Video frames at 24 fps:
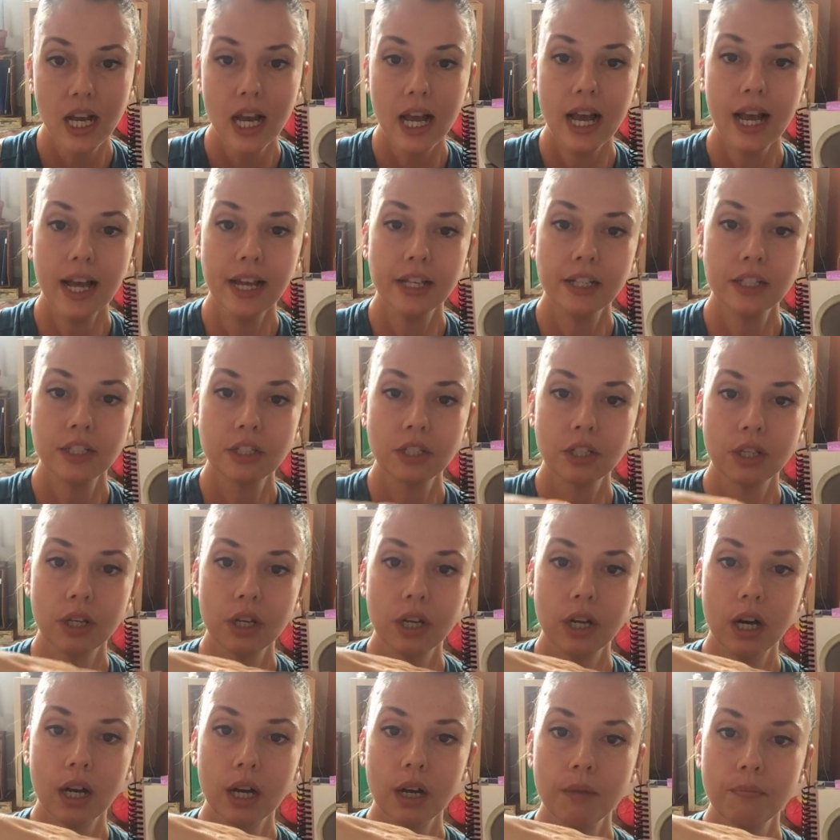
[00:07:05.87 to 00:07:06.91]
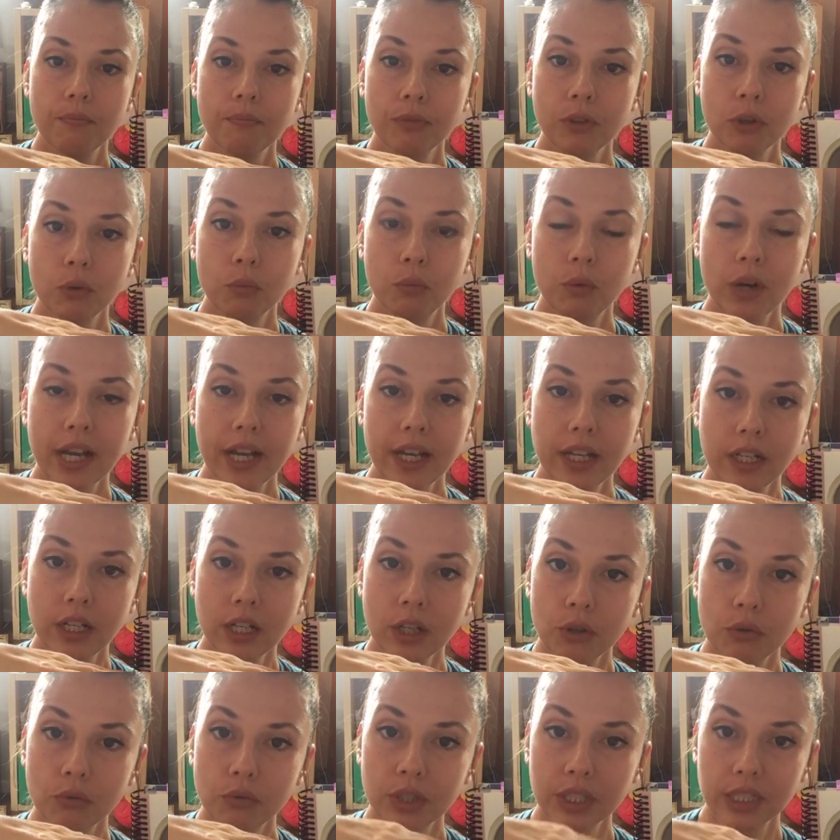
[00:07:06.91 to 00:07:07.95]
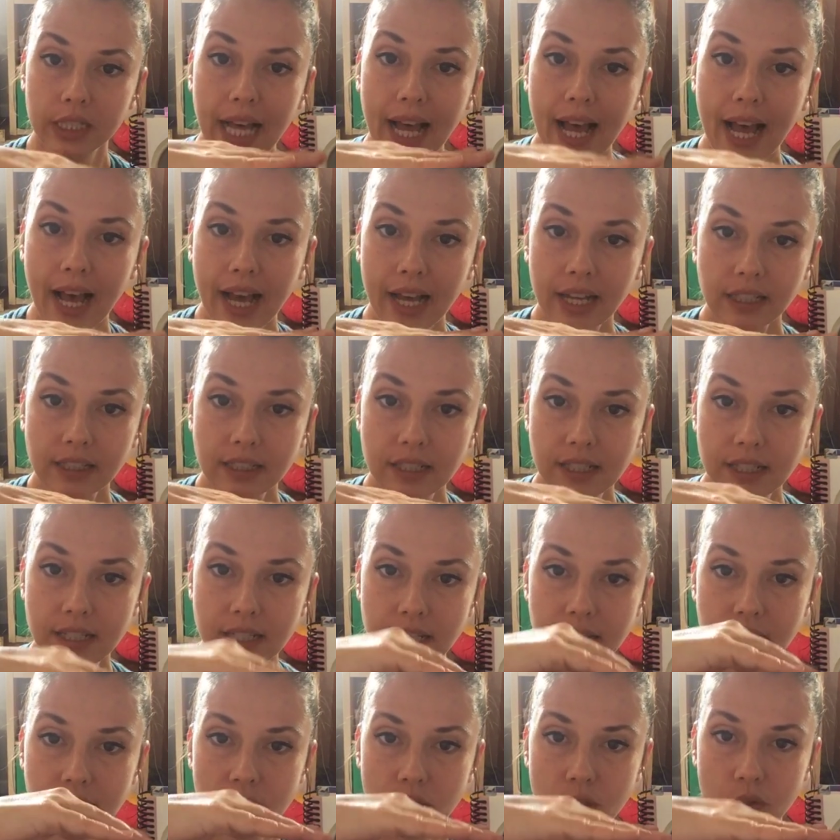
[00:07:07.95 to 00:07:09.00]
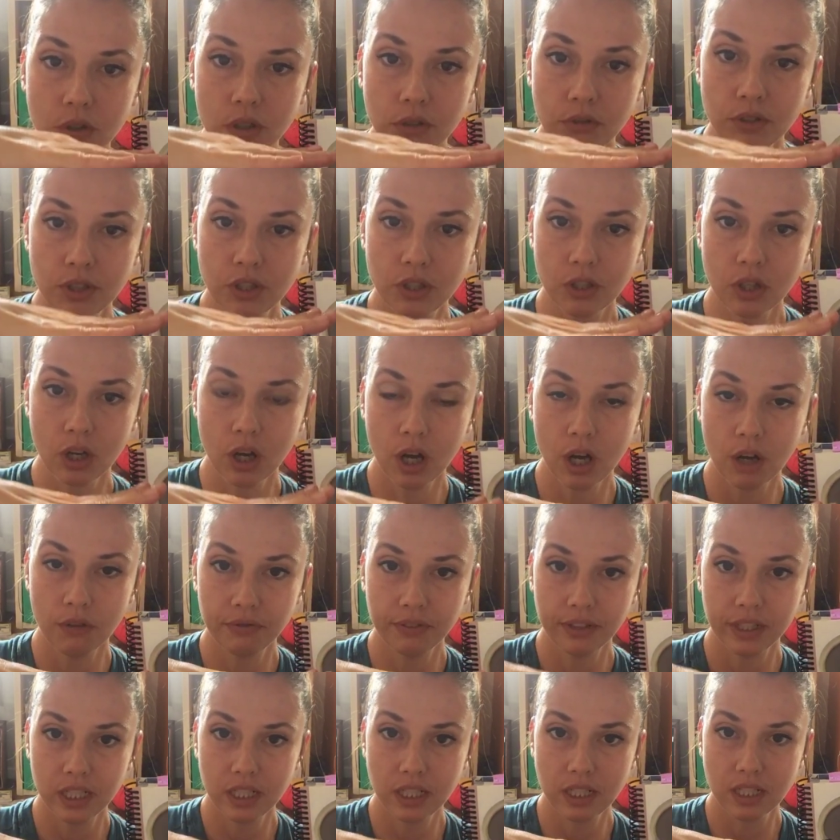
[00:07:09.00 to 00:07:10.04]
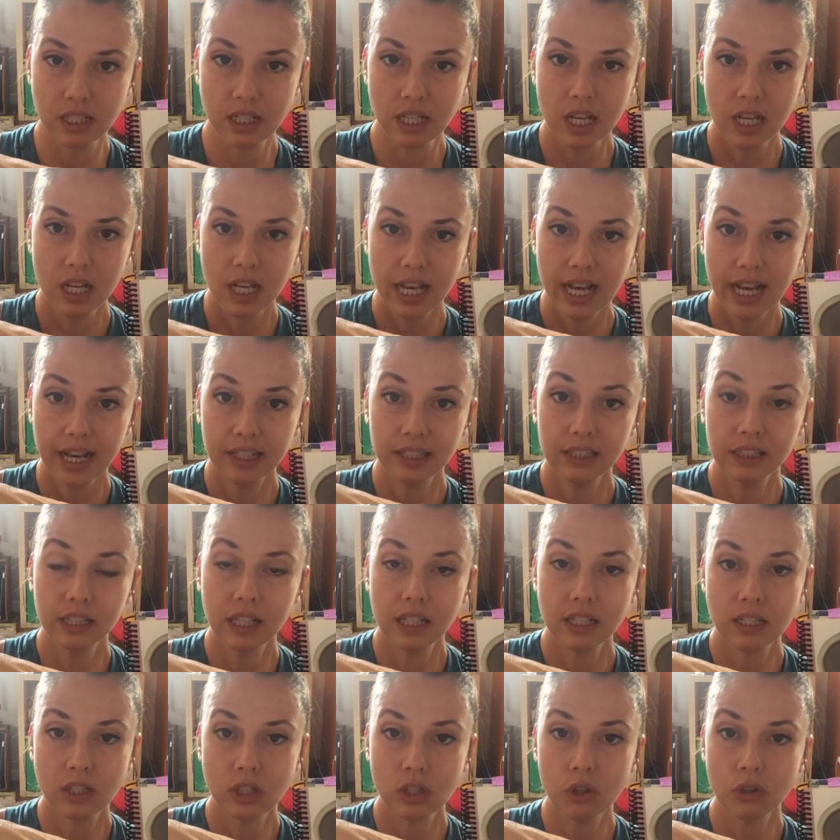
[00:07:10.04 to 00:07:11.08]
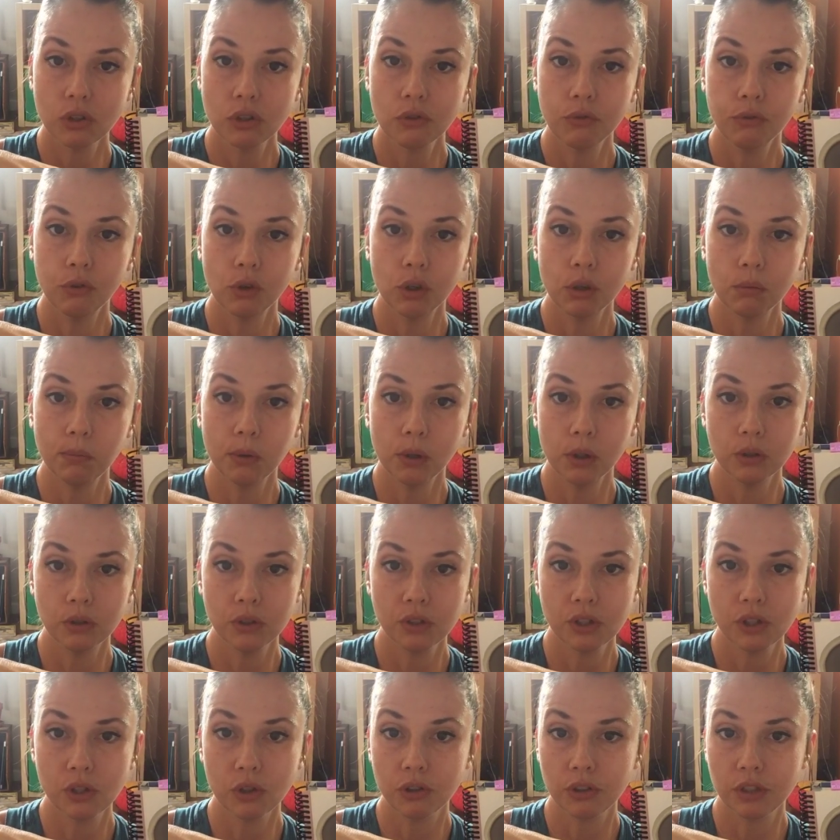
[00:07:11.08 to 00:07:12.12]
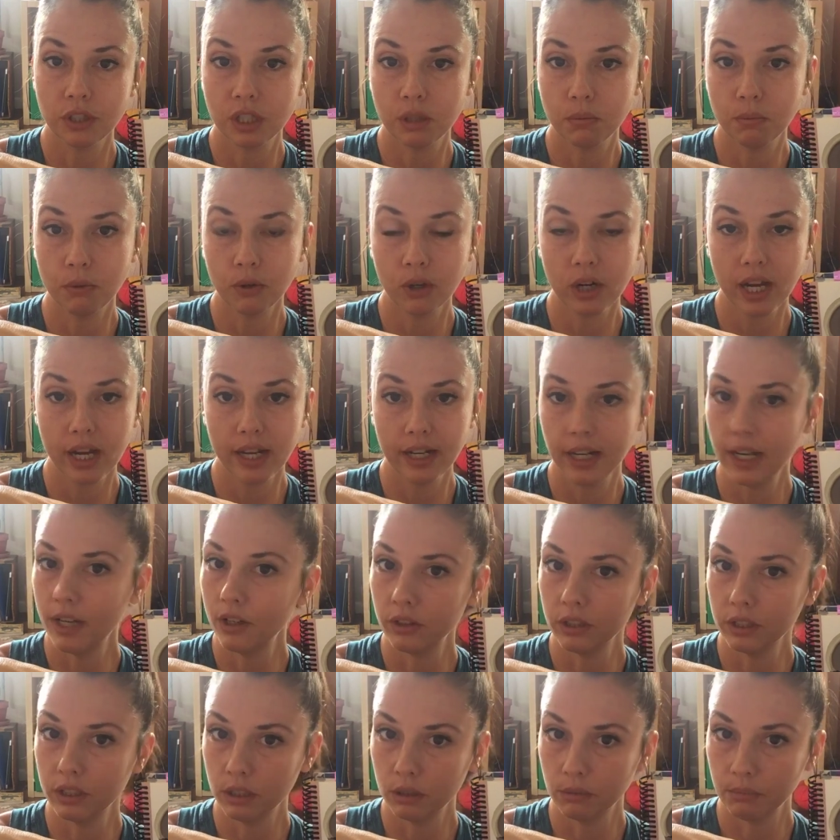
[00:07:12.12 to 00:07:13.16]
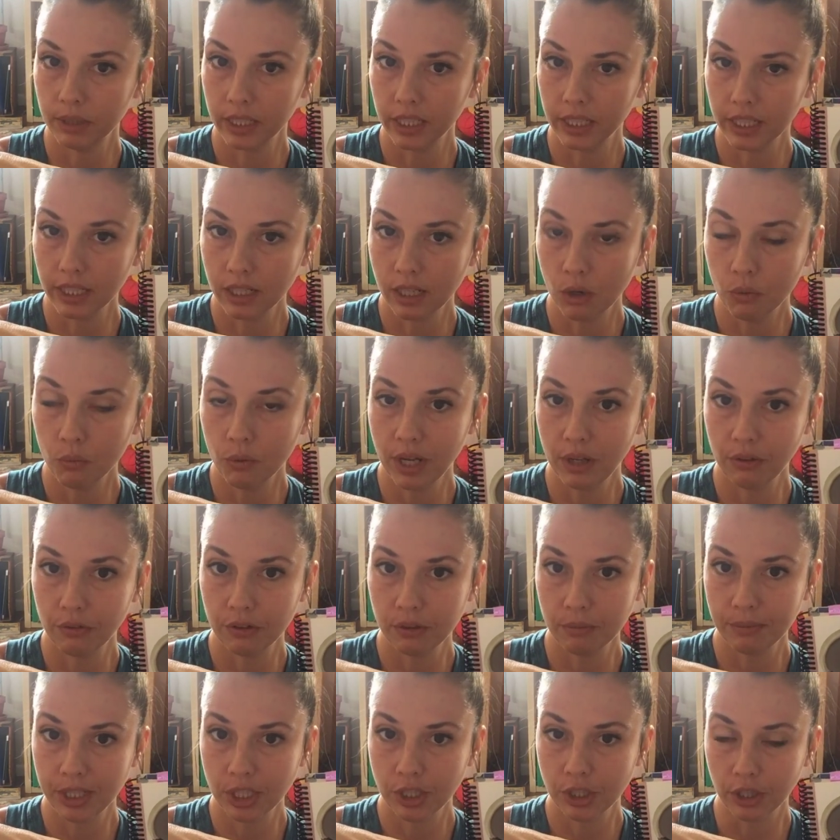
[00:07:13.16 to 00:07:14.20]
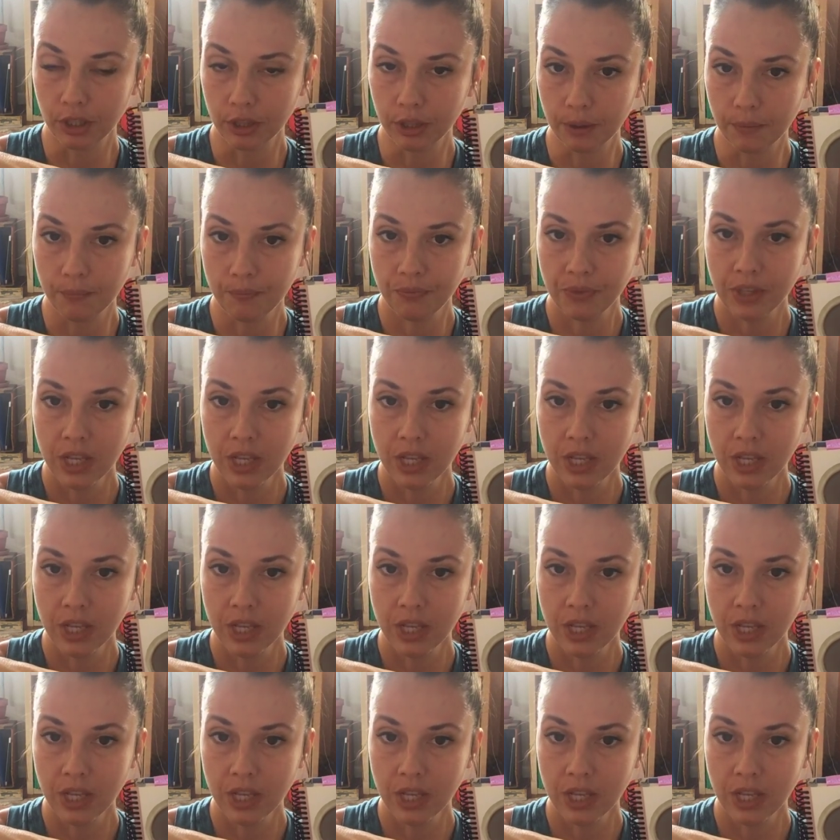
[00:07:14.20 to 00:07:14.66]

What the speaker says: And when relaxed, it sort of softens and lets those four bones sort of spread out a little bit, get away from each other.